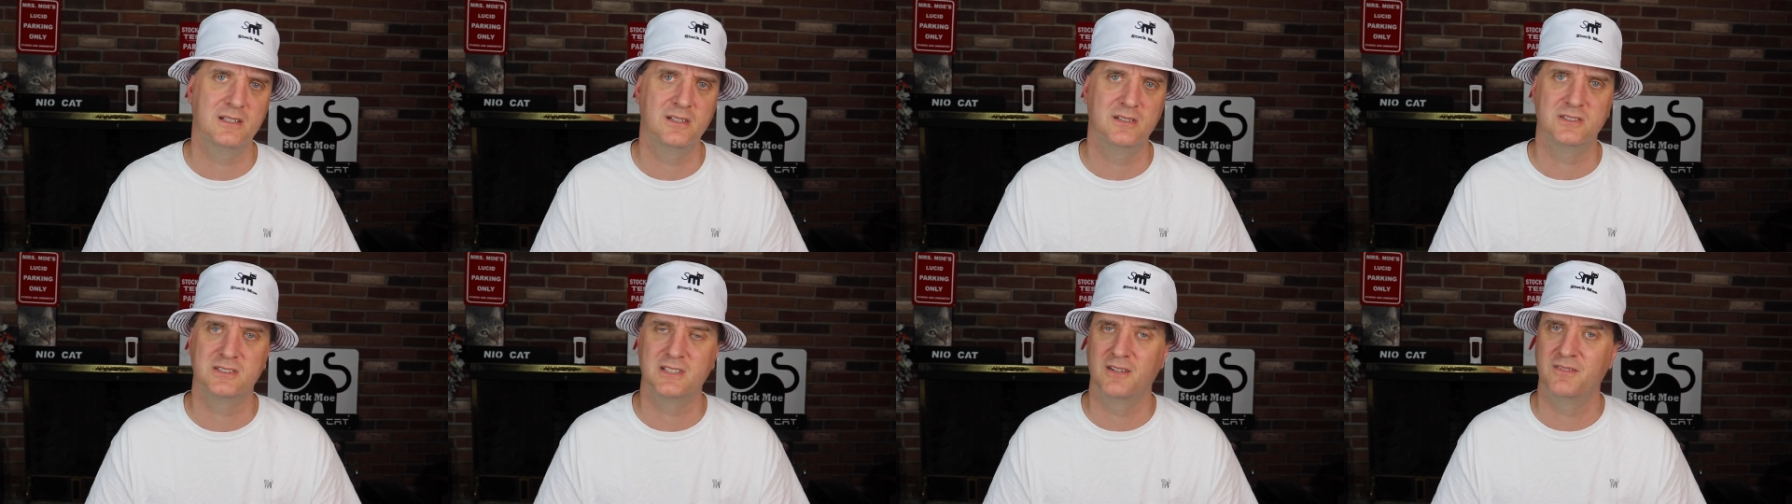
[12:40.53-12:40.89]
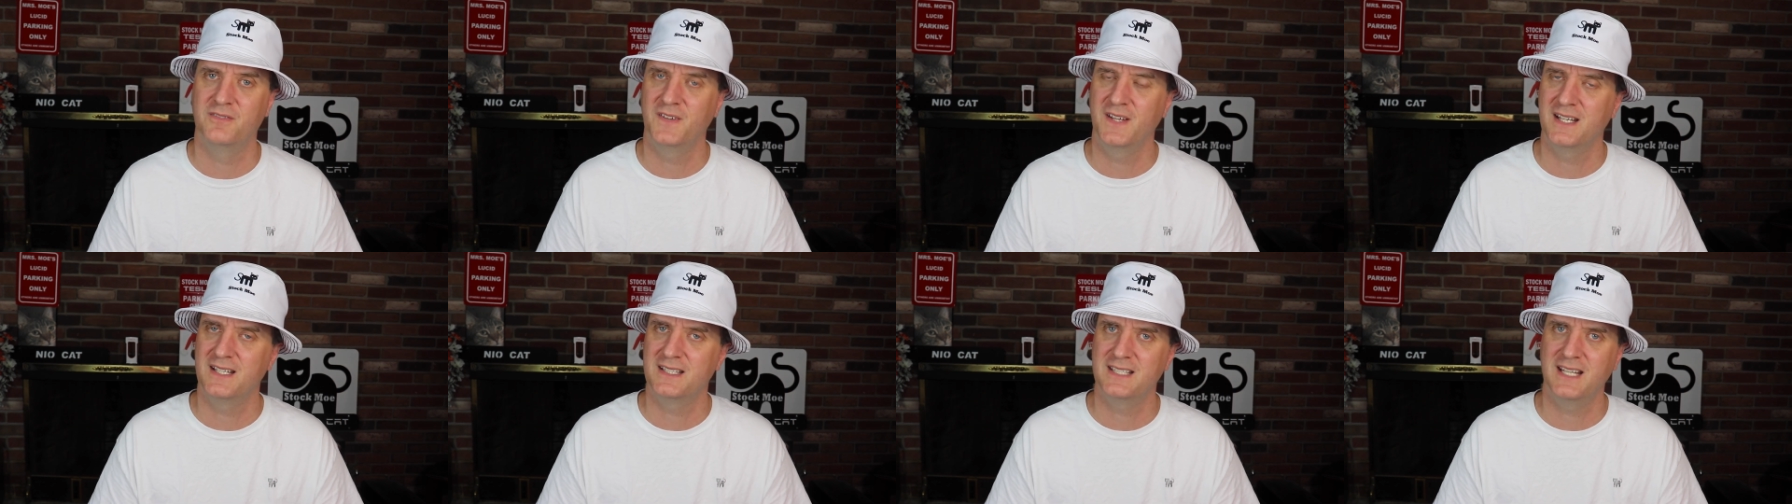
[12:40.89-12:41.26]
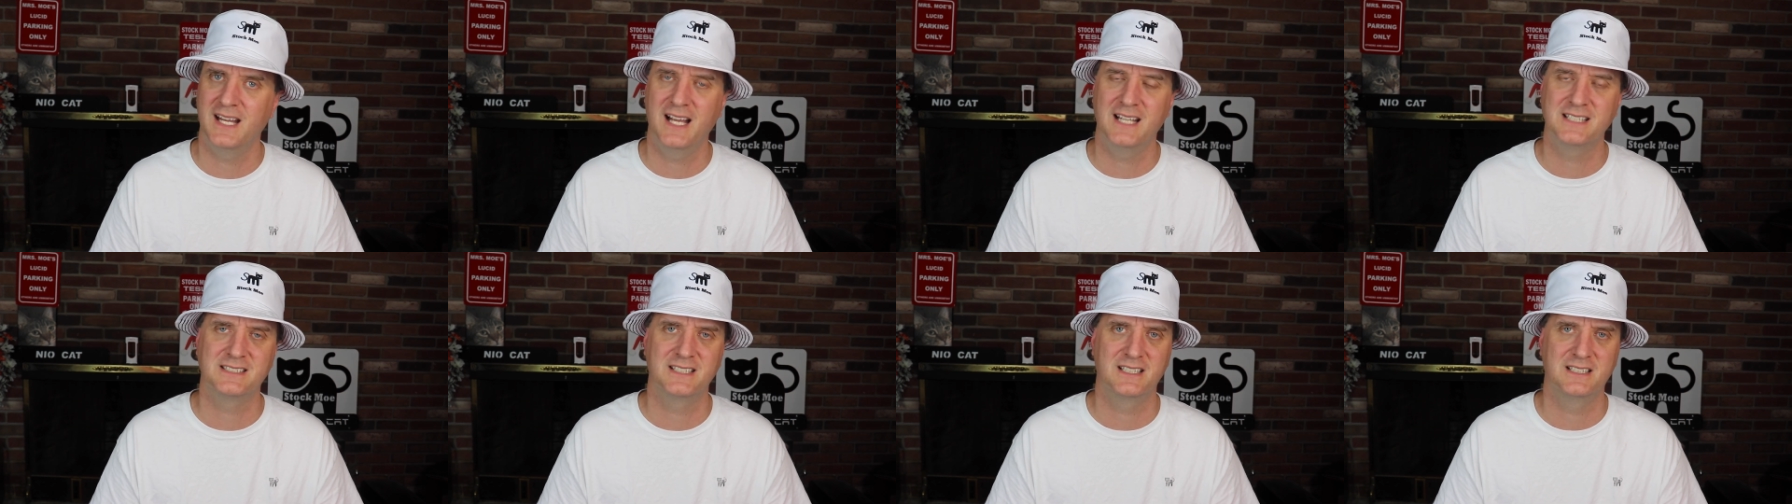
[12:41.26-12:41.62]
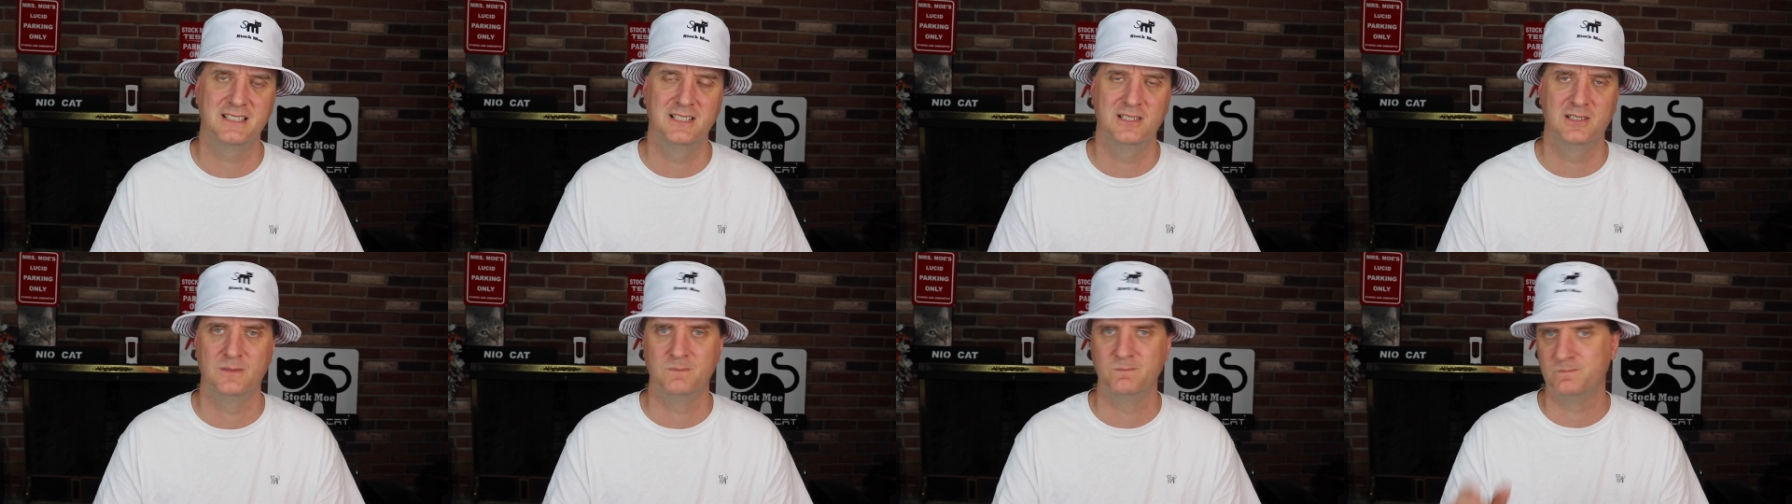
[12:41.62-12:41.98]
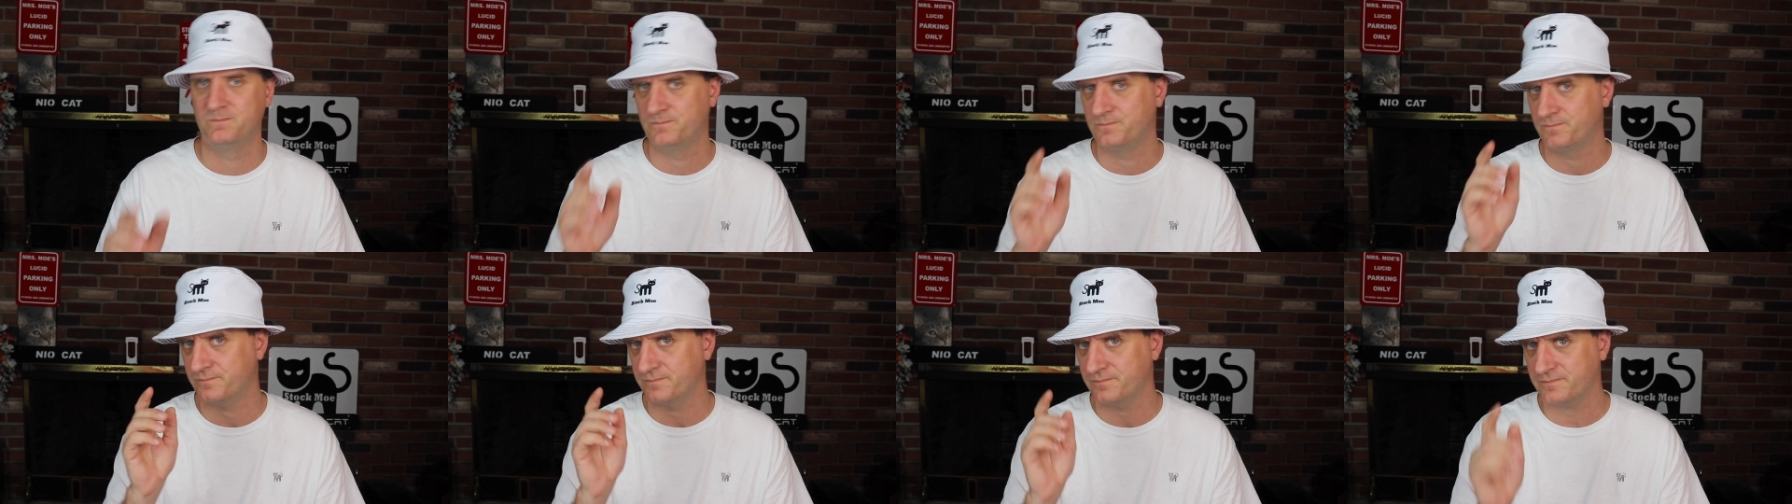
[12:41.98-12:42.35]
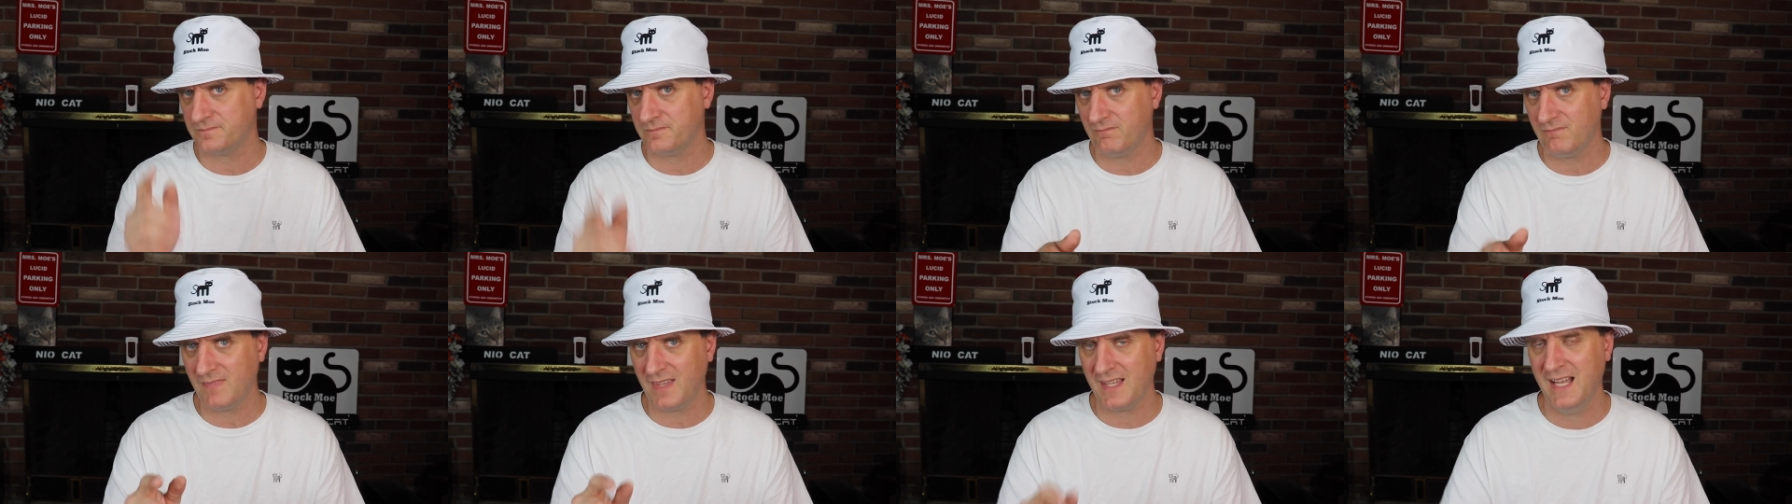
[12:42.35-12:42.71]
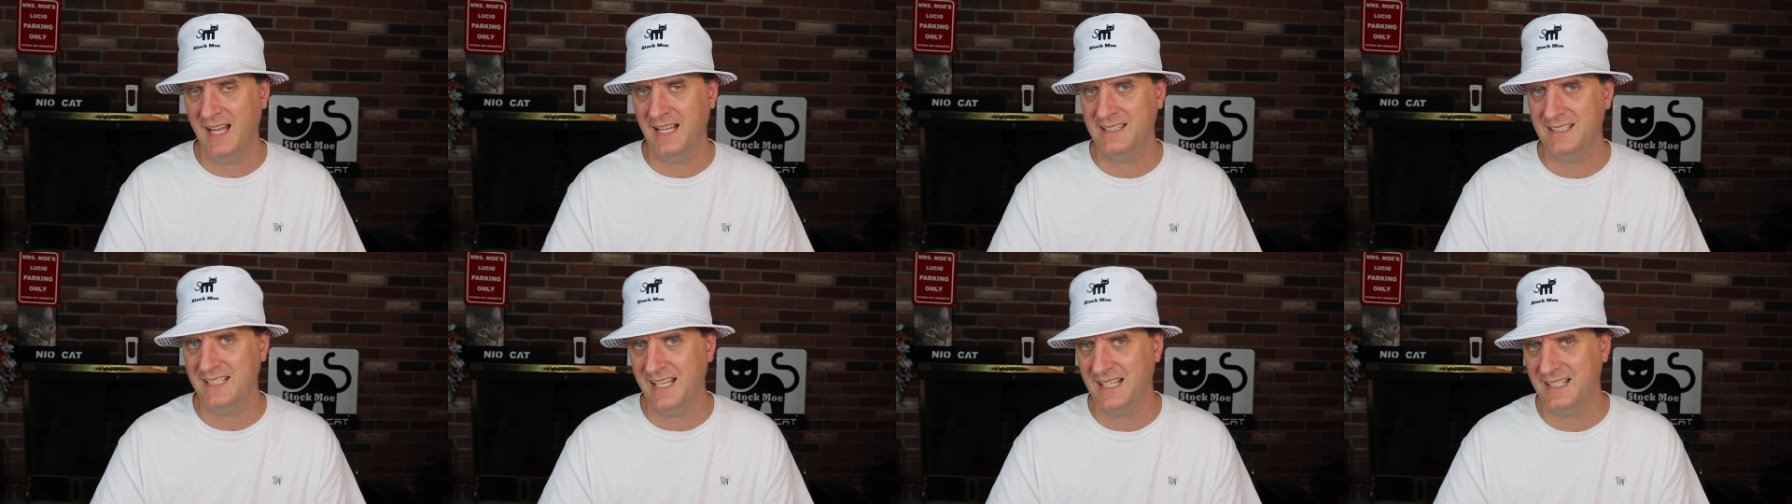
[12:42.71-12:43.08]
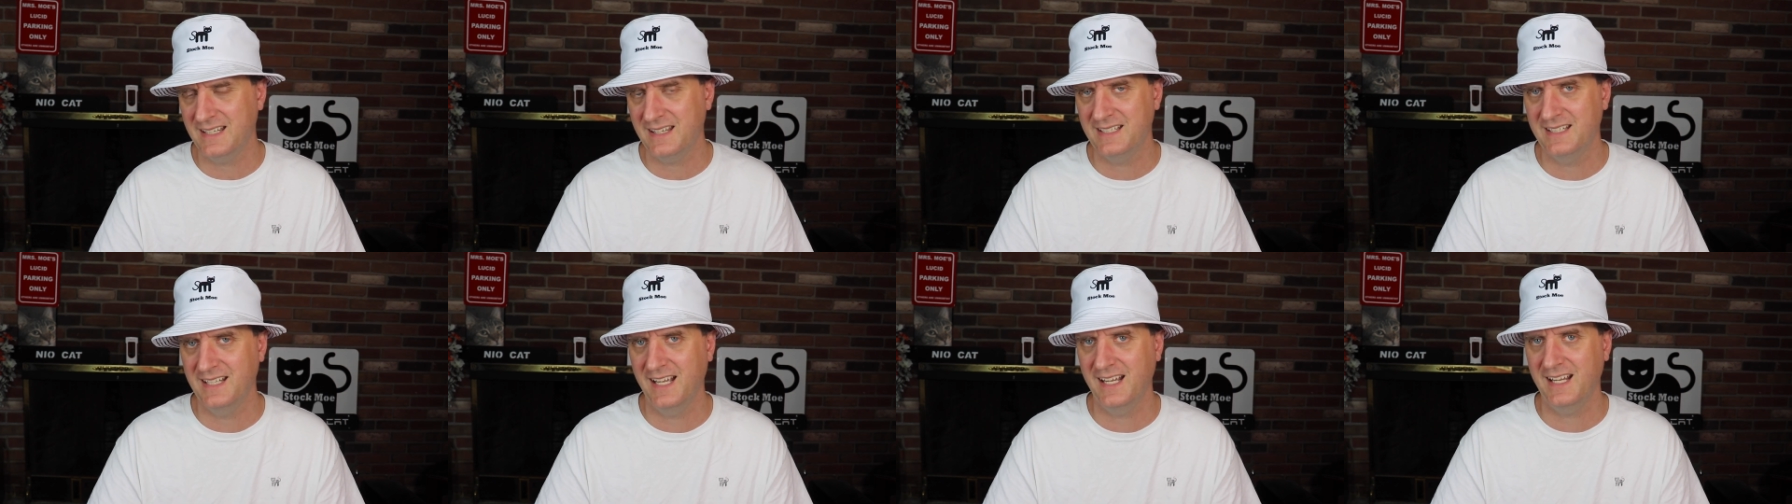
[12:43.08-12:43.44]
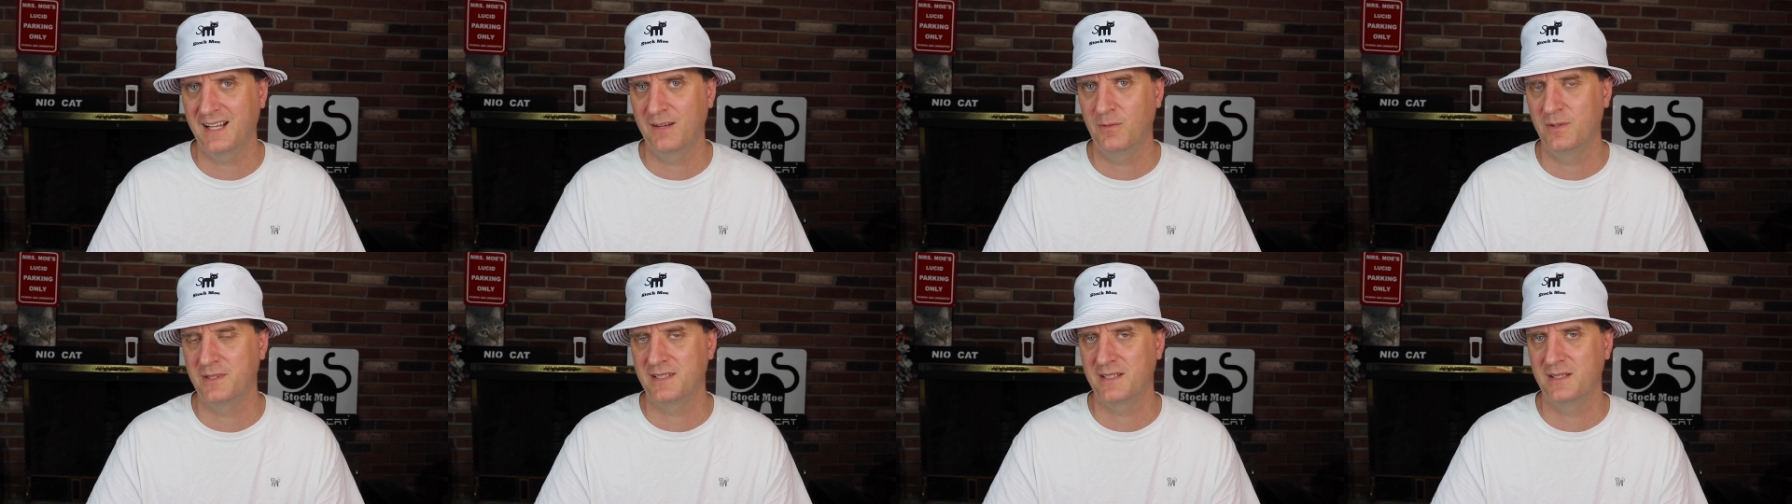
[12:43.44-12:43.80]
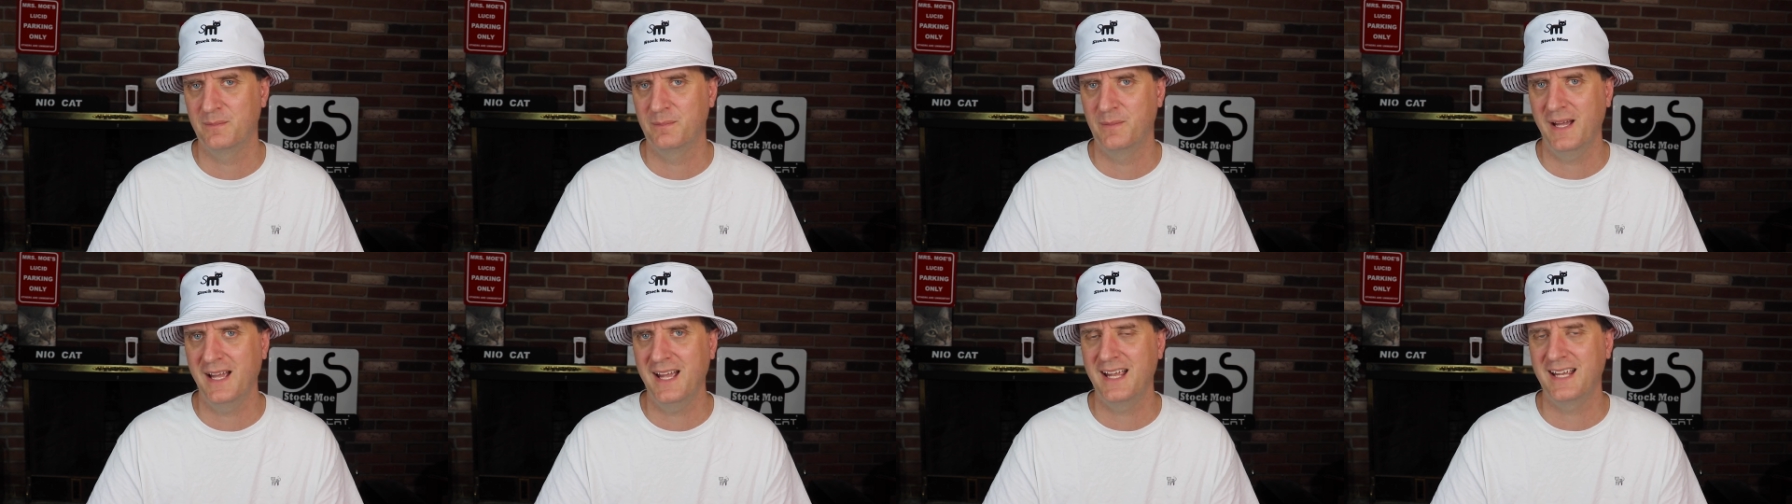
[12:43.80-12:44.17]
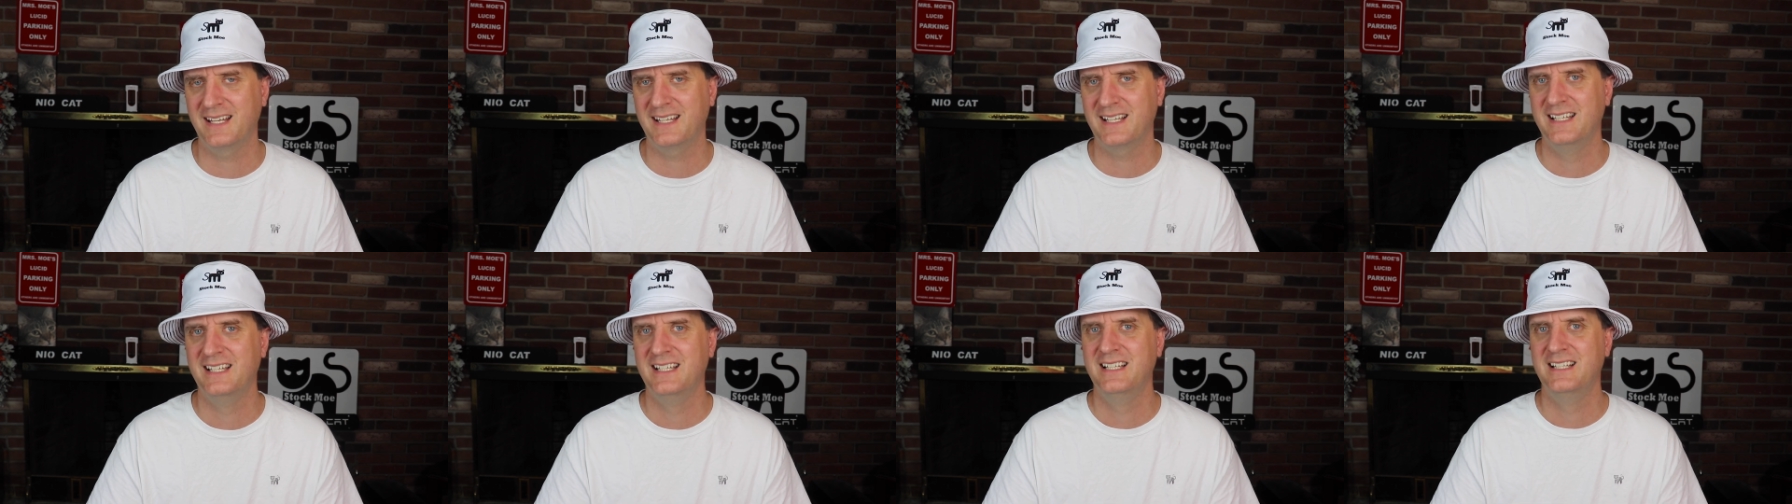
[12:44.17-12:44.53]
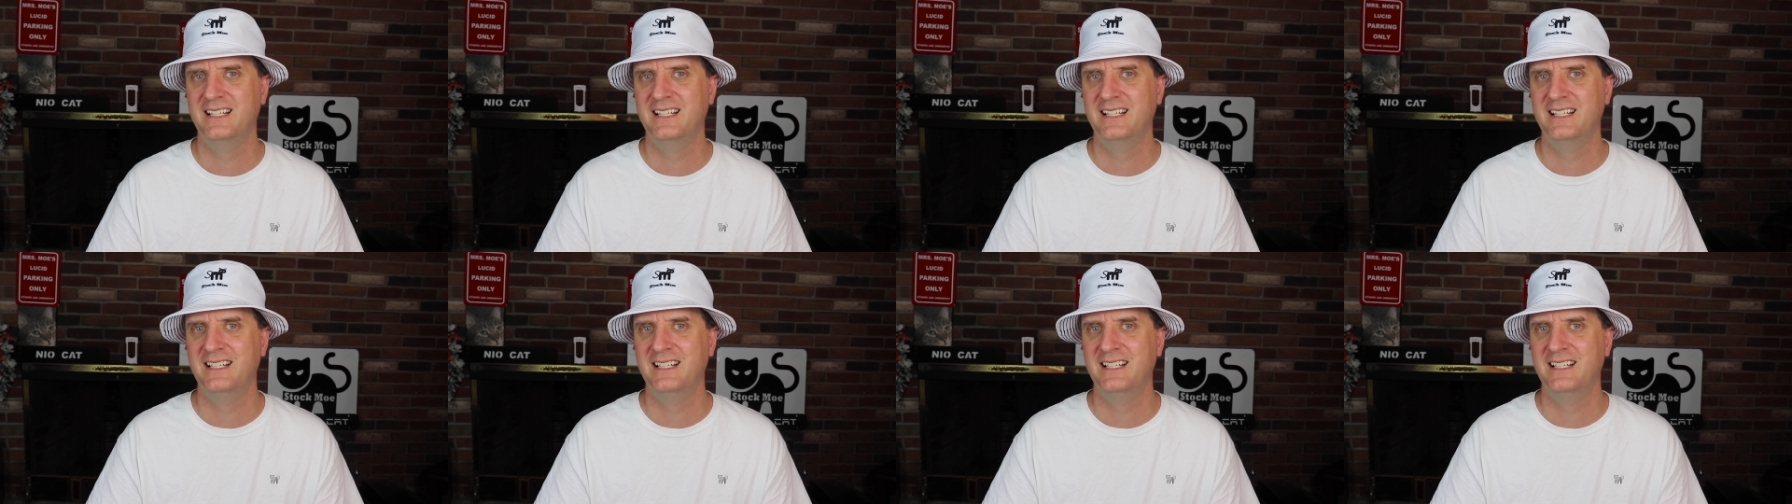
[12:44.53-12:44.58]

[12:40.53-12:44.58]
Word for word: and it was a fantastic deal. At the end of the day, I went to the bank,